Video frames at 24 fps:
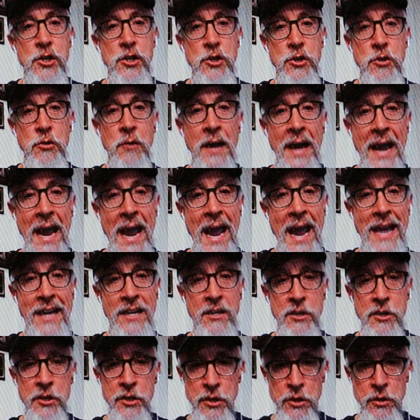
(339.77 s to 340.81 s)
you can
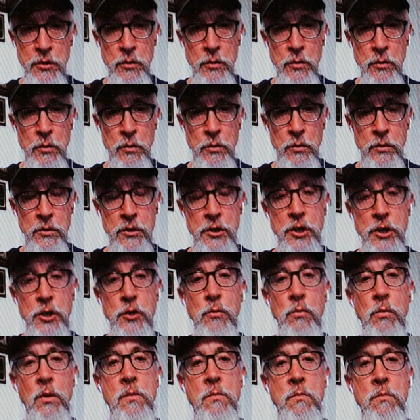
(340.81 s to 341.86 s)
do to
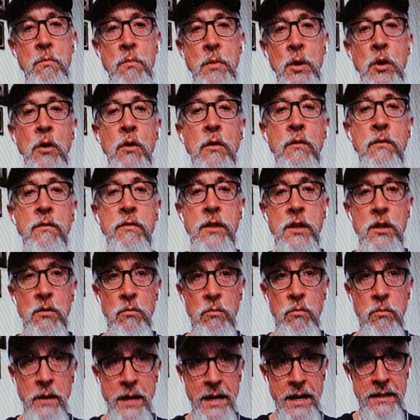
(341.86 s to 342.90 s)
remove the
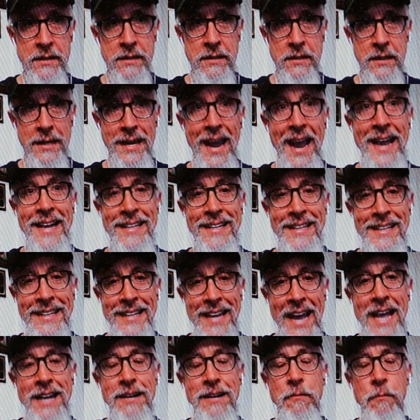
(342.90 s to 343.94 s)
risk and
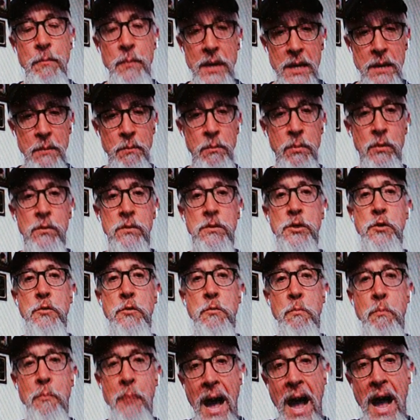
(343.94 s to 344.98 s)
get people to
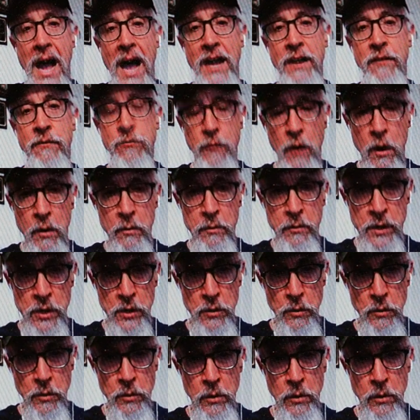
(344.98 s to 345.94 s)
buy from you.